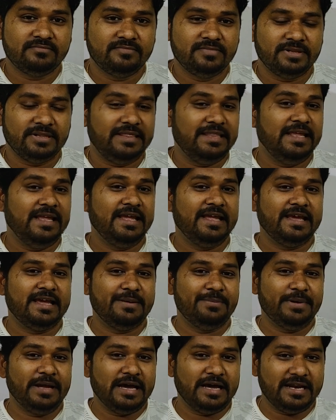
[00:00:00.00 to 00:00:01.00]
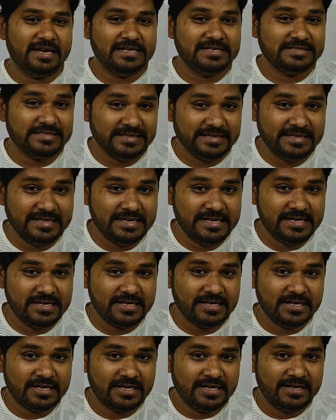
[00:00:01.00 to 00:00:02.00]
They can be arranged
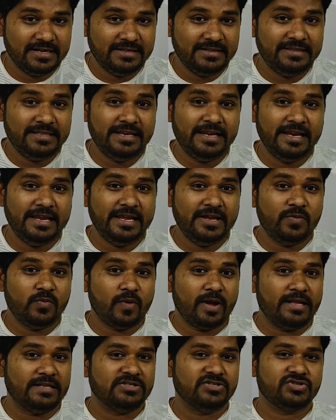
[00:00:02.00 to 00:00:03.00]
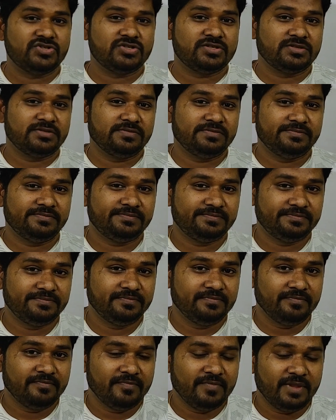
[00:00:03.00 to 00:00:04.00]
in 3 ways.
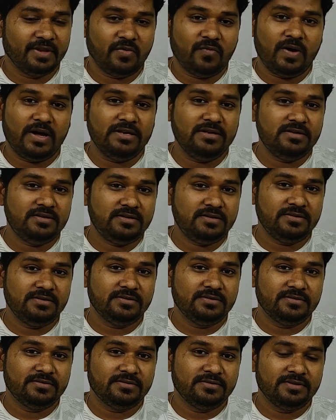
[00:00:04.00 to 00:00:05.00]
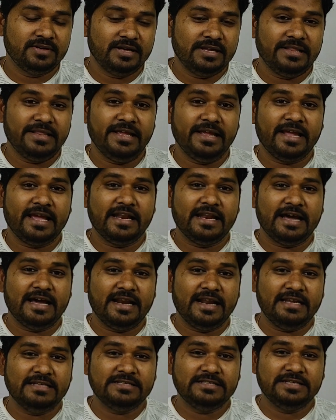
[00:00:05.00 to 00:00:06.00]
One, they can
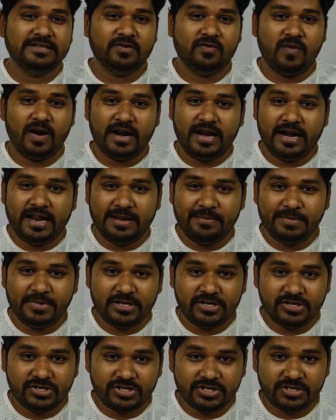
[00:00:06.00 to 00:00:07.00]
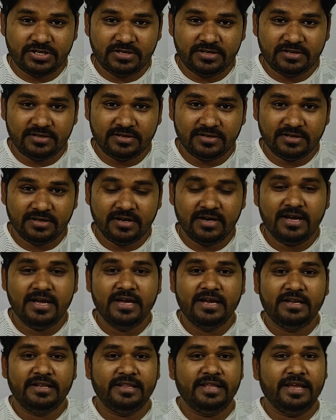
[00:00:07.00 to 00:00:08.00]
arrange in 1 dimension,
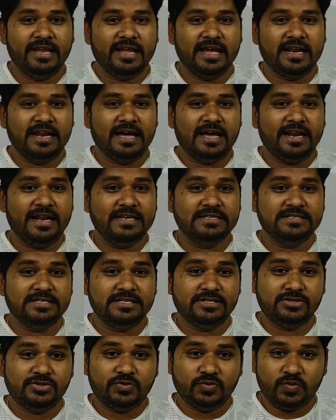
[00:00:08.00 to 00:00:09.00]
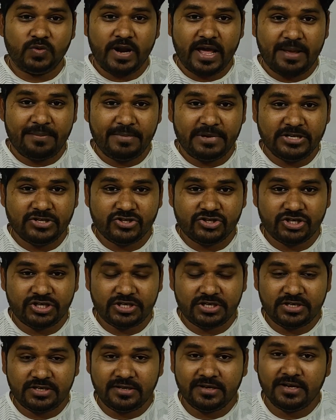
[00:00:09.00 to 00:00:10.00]
they can arrange in 2
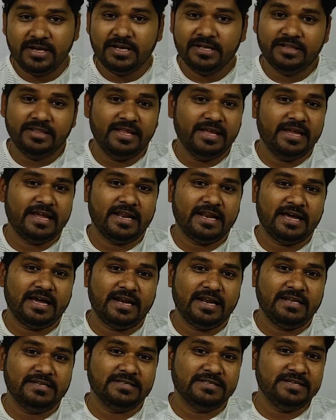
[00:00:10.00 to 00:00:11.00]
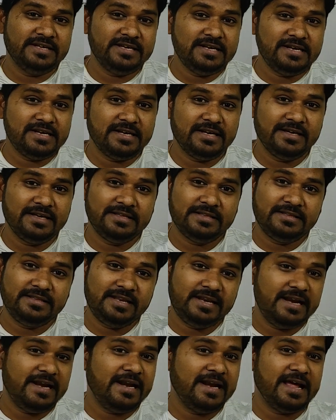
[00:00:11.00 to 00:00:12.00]
dimension, they can arrange in
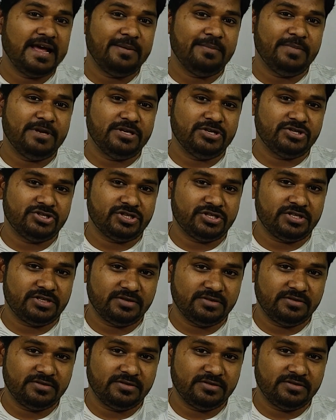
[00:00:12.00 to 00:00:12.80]
3 dimension.